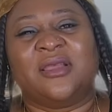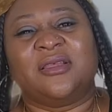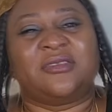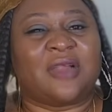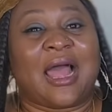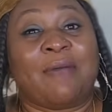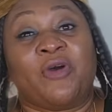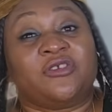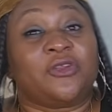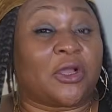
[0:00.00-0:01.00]
is not. I'm
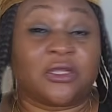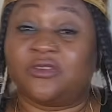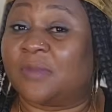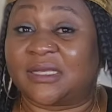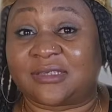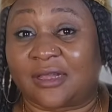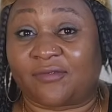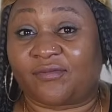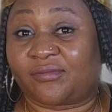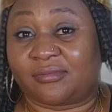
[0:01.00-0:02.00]
also talking to myself.
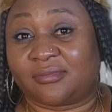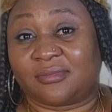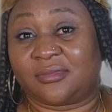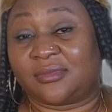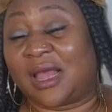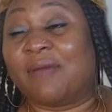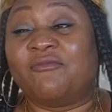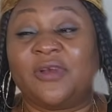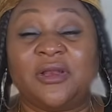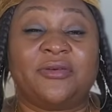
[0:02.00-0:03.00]
I'm
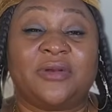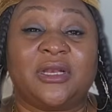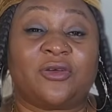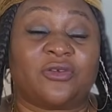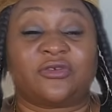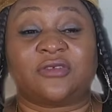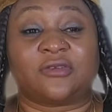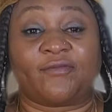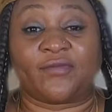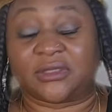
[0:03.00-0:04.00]
really, really conscious
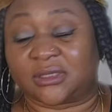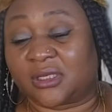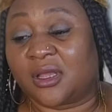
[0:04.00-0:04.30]
of it.